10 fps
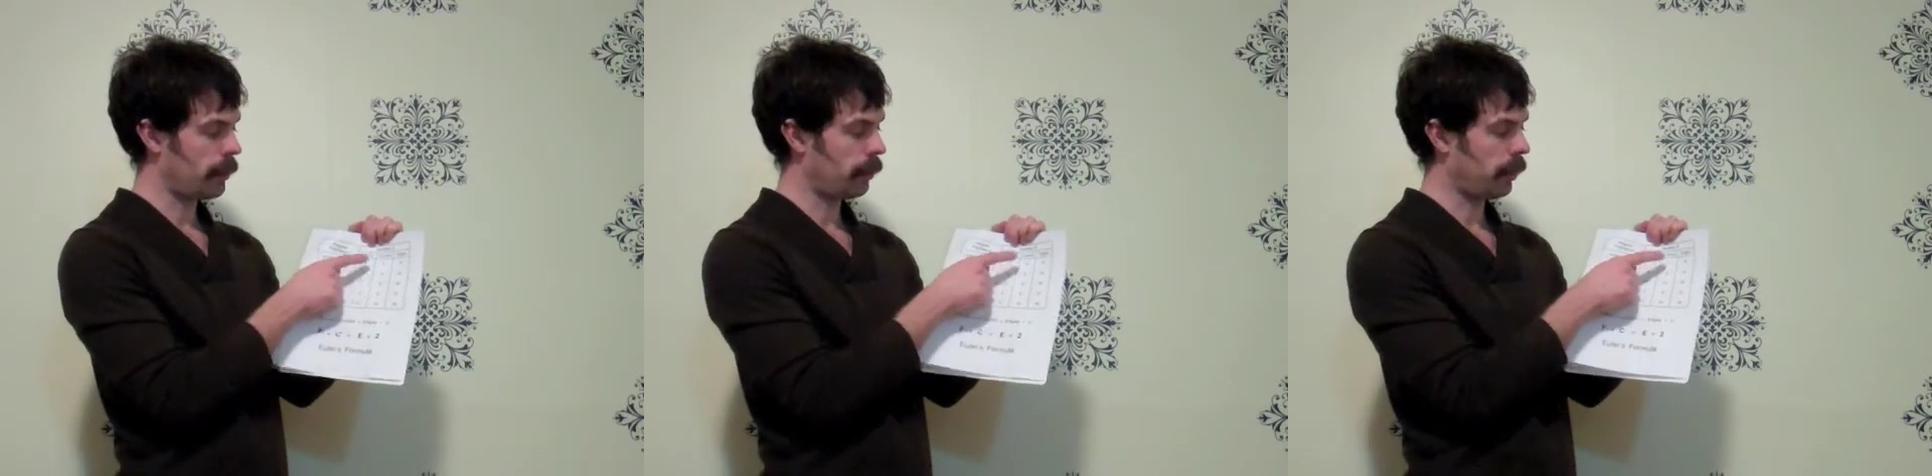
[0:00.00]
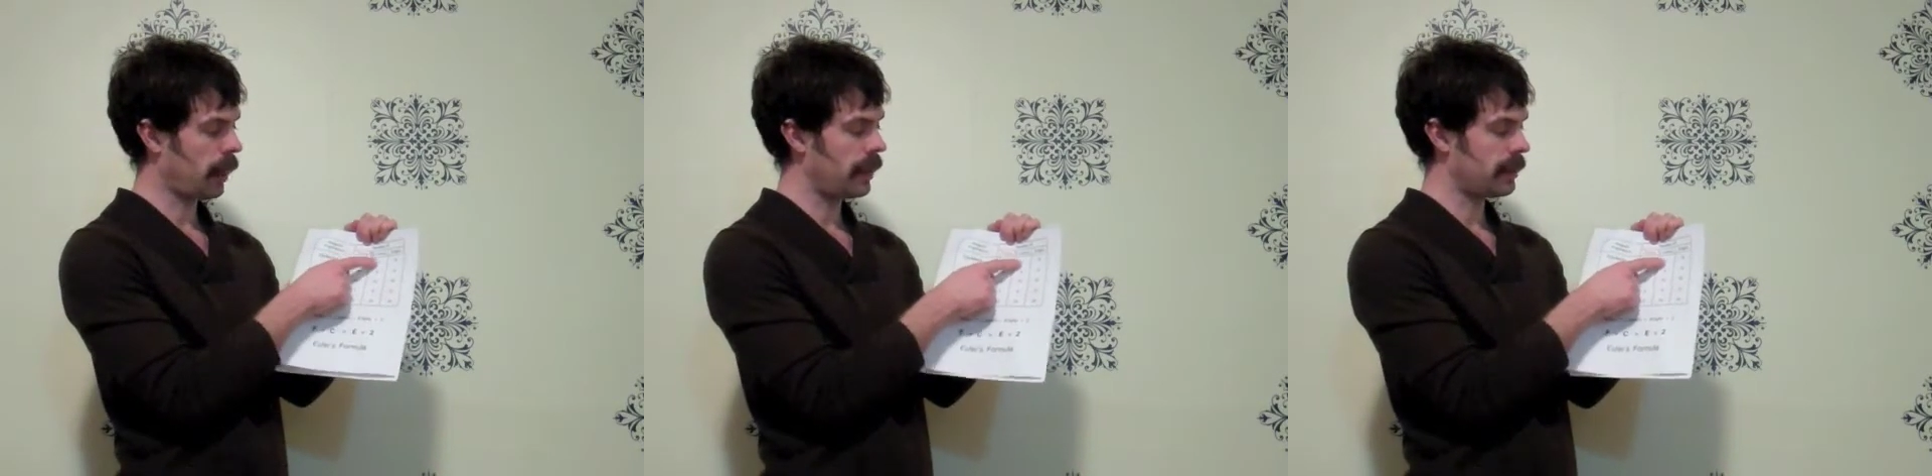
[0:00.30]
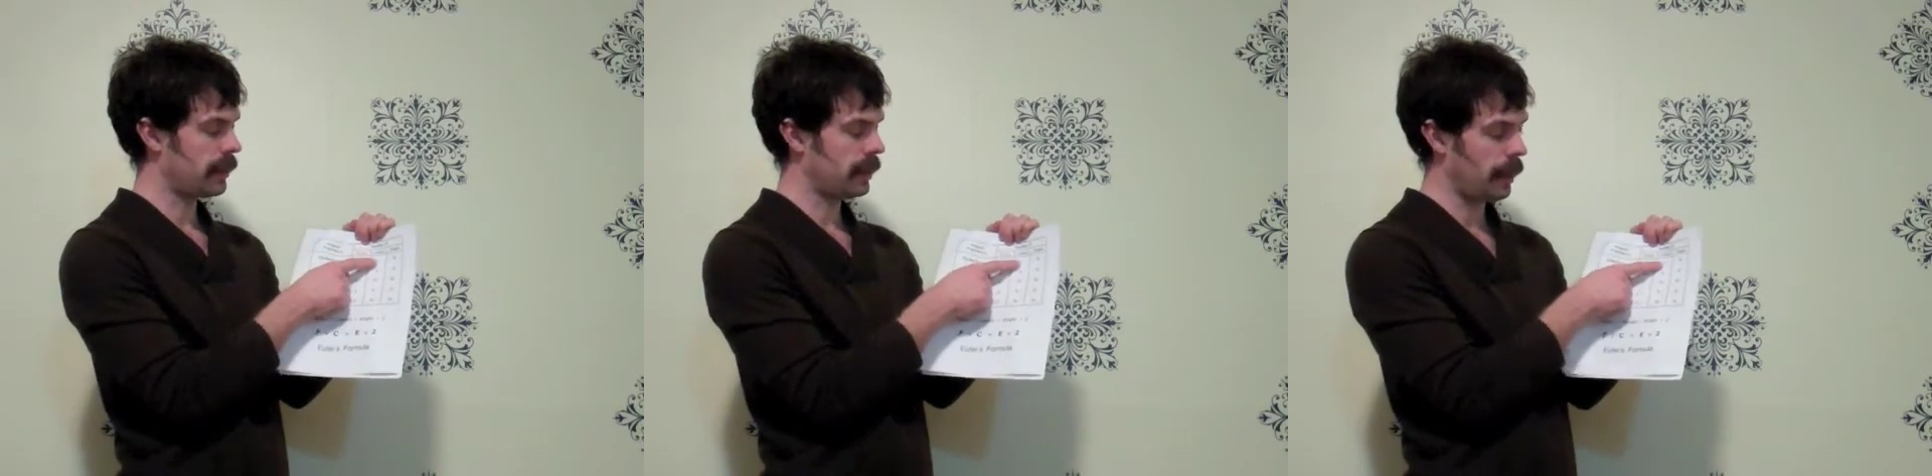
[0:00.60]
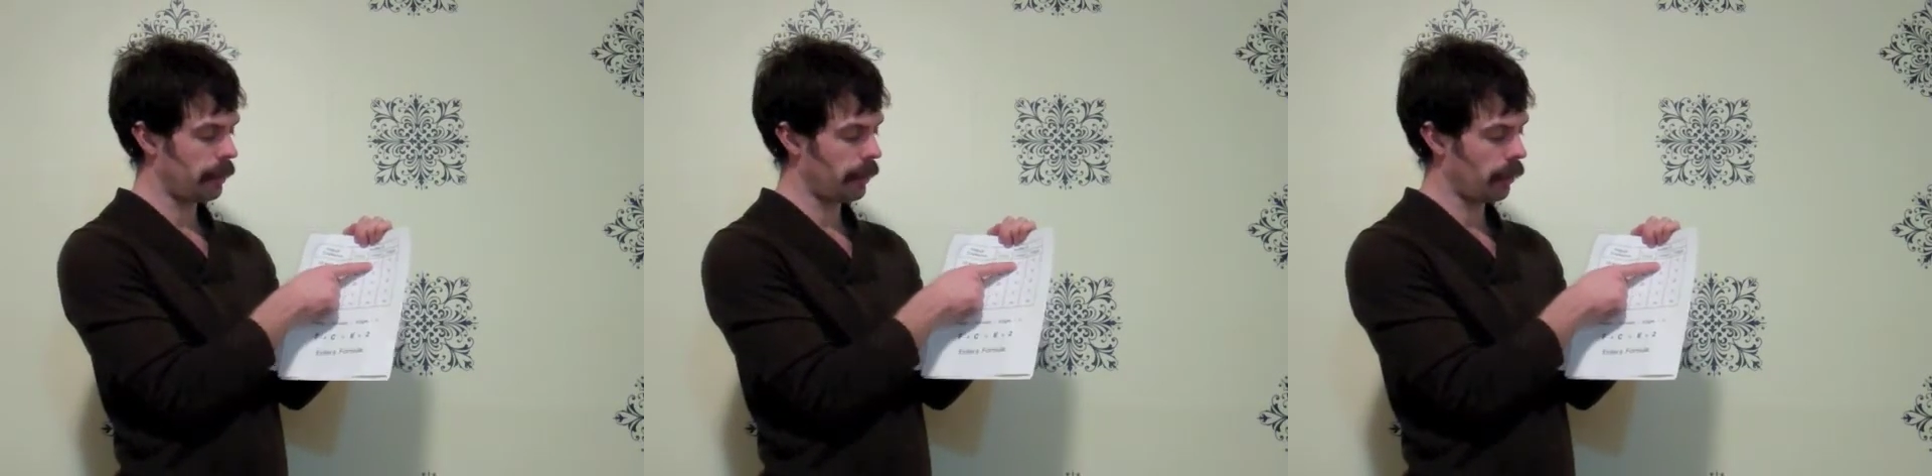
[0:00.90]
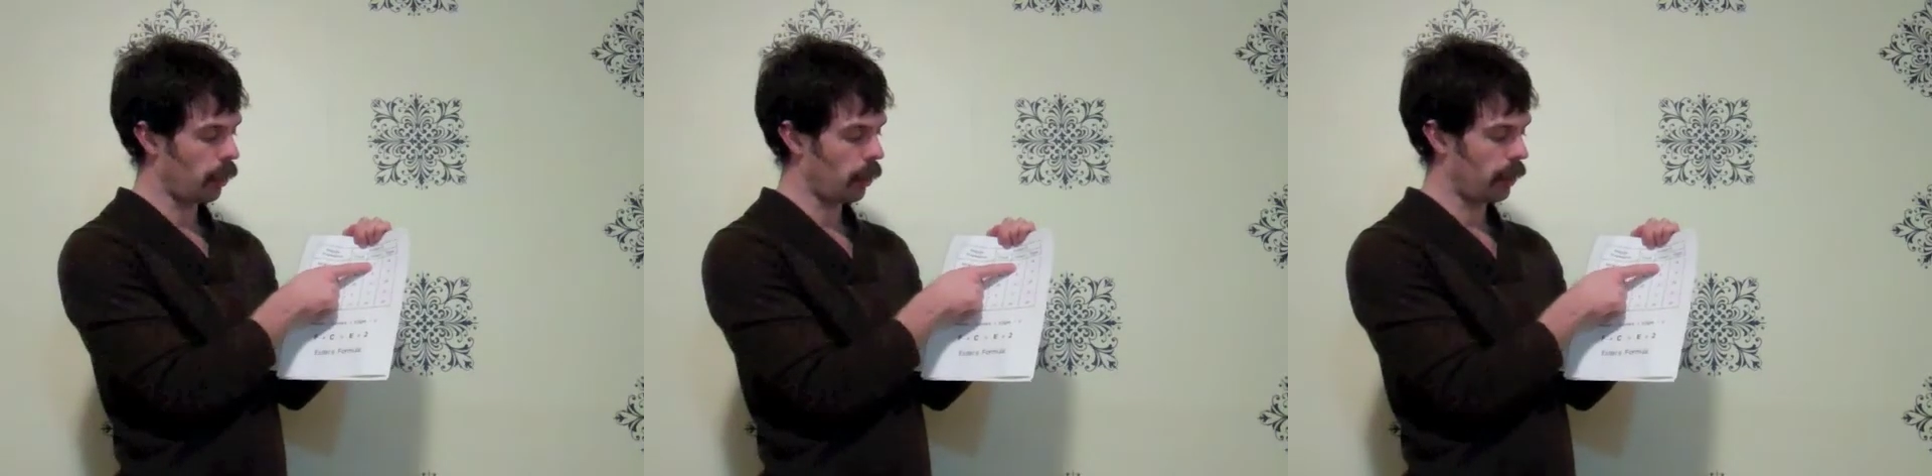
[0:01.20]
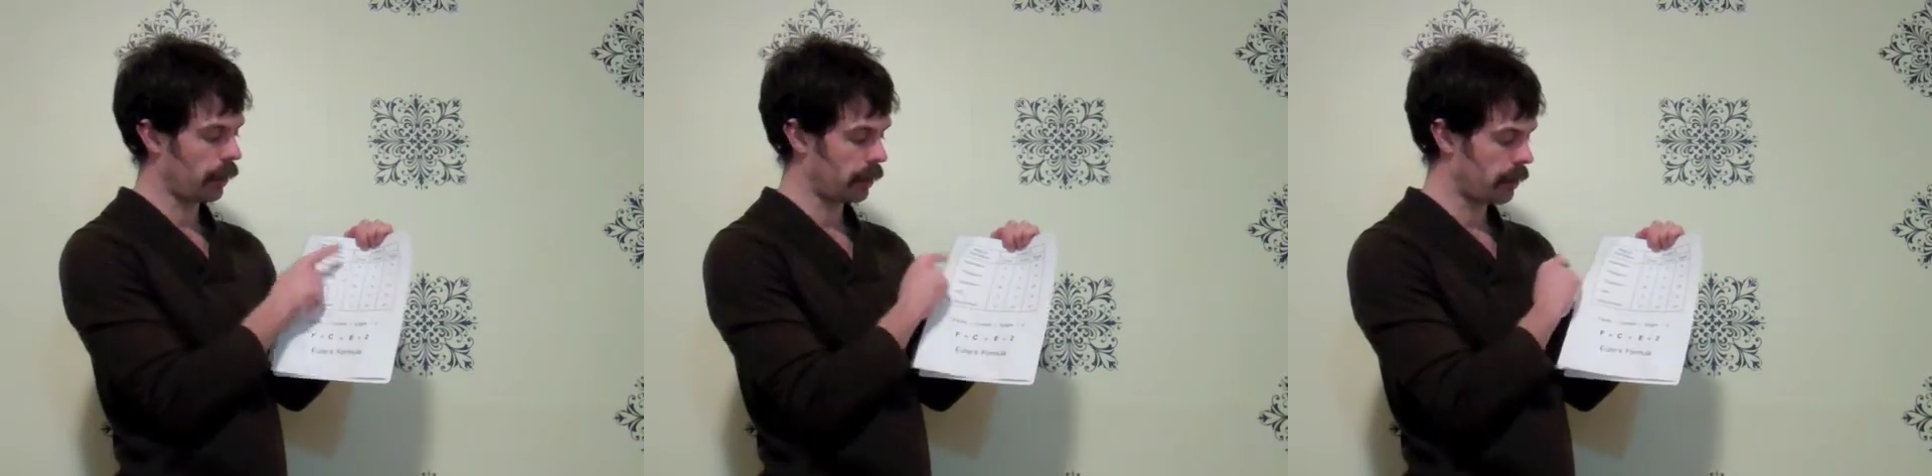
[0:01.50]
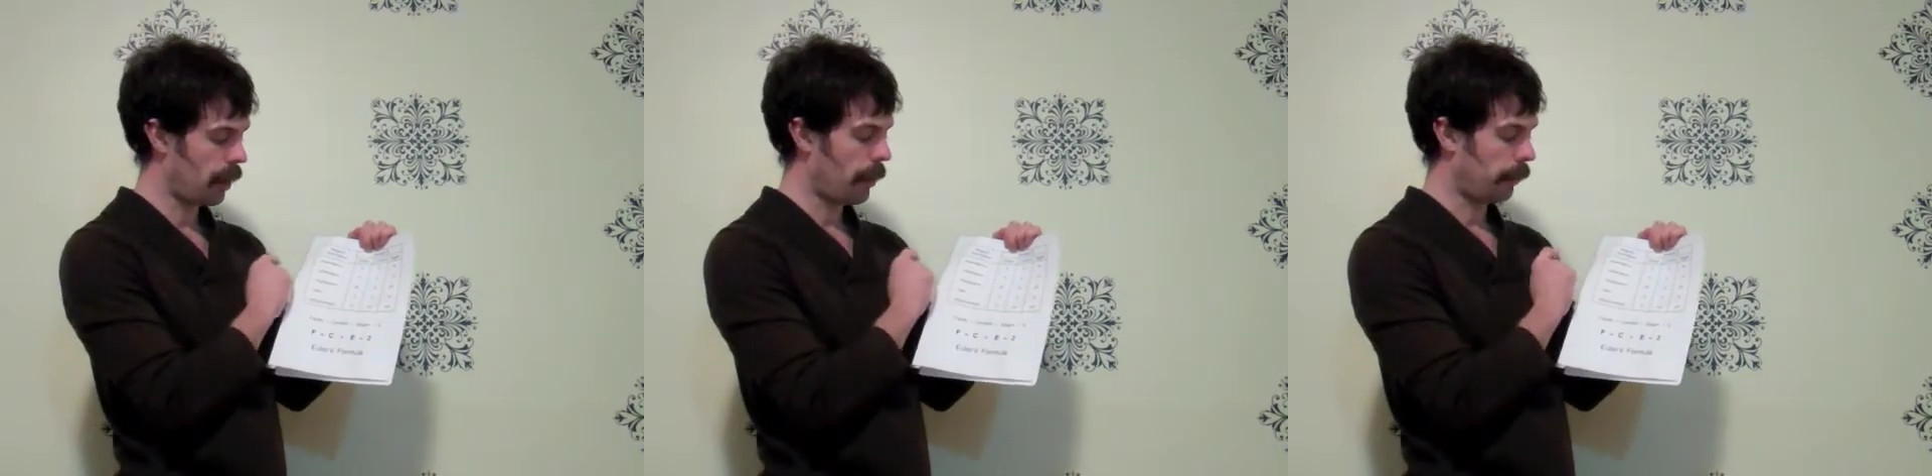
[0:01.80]
plus the number of corners
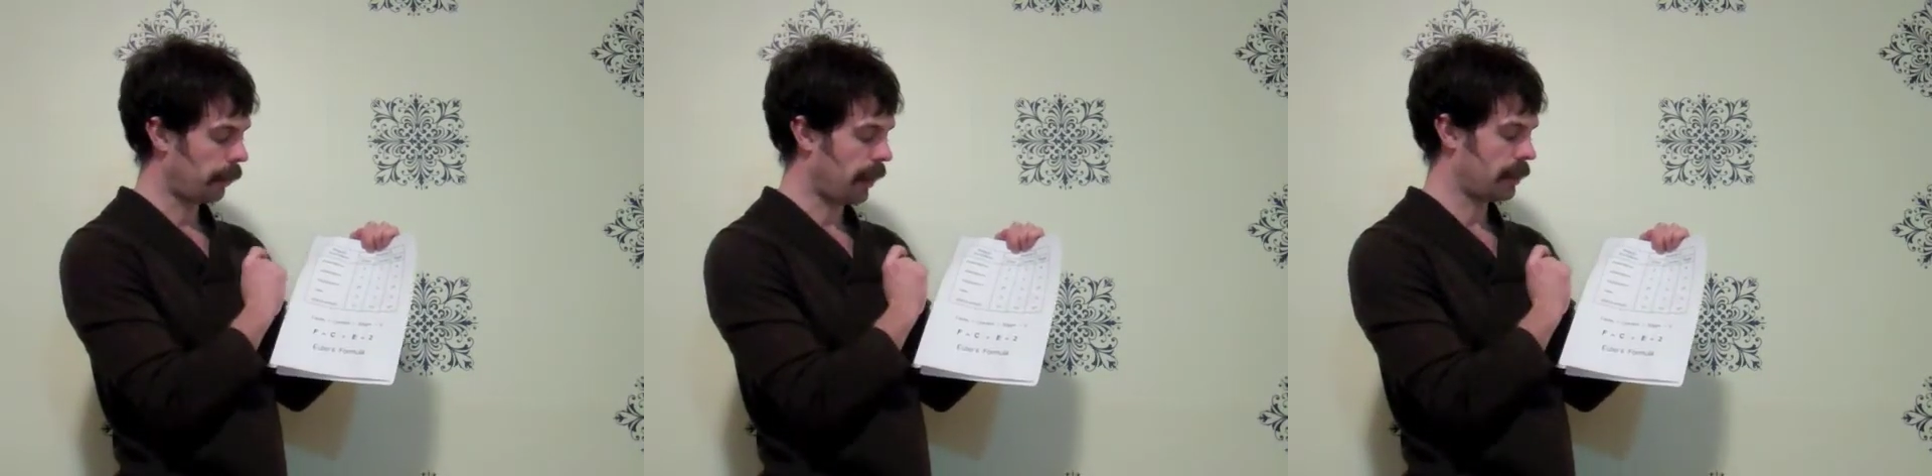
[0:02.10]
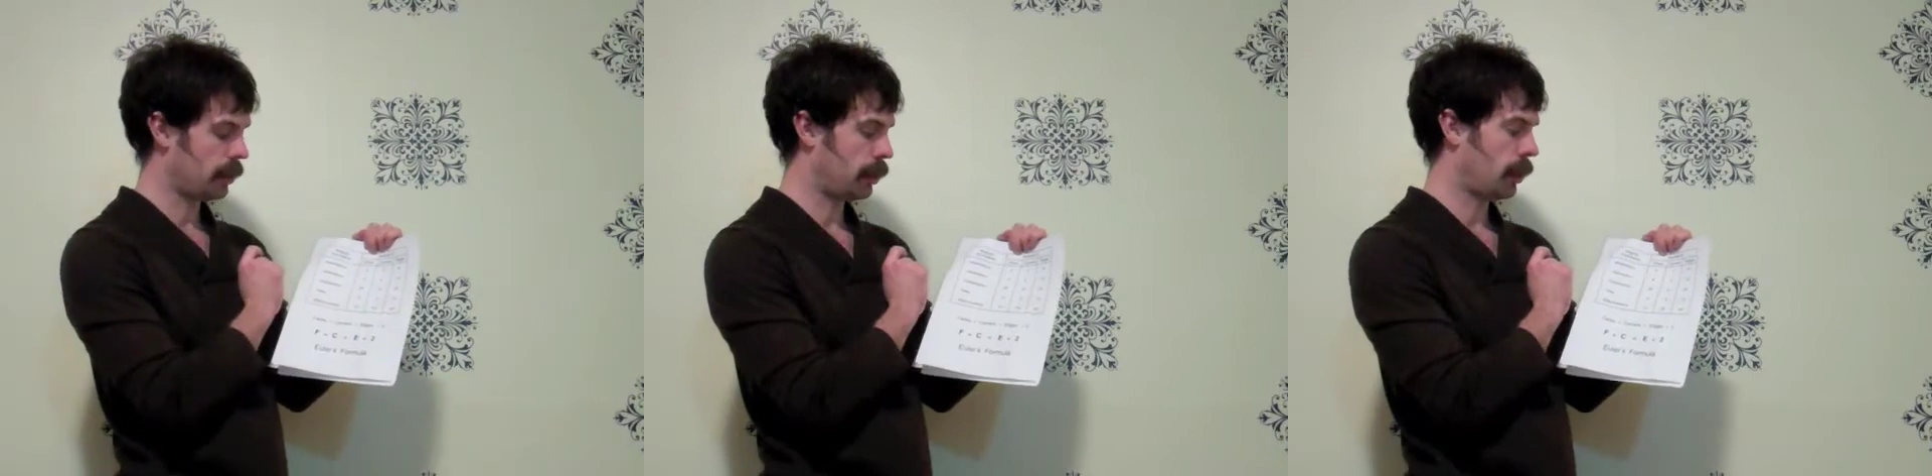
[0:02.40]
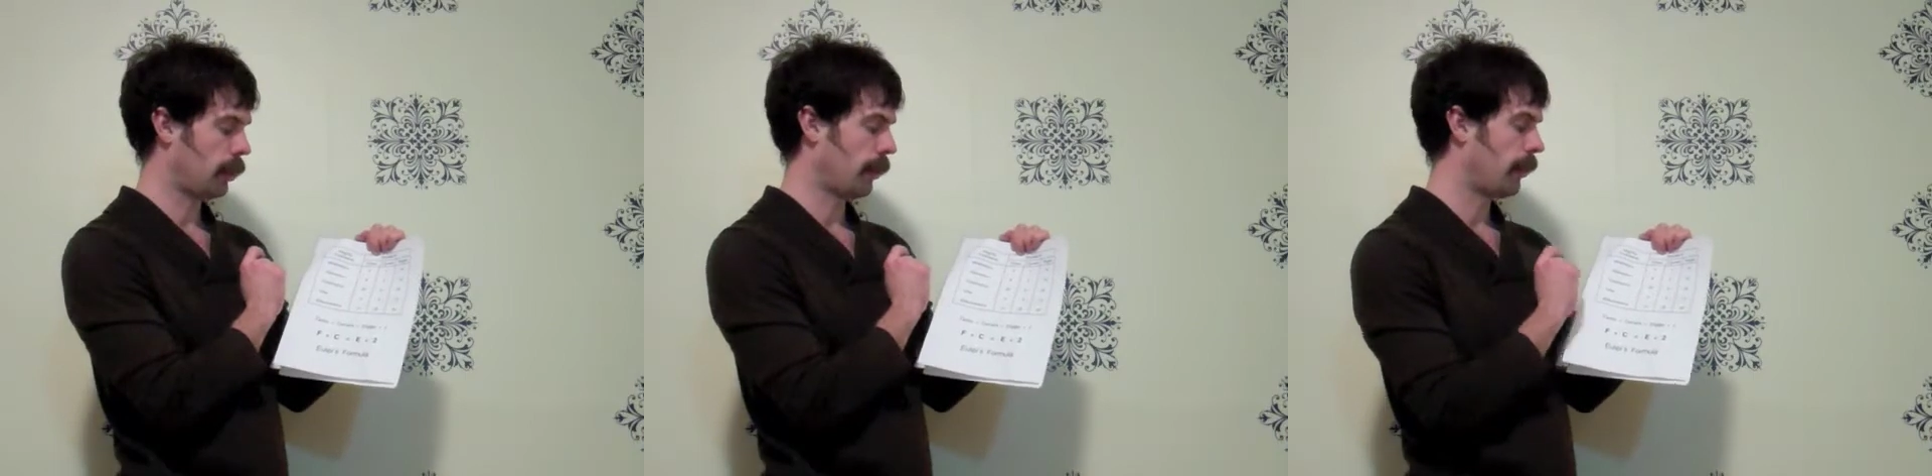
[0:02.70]
plus 2.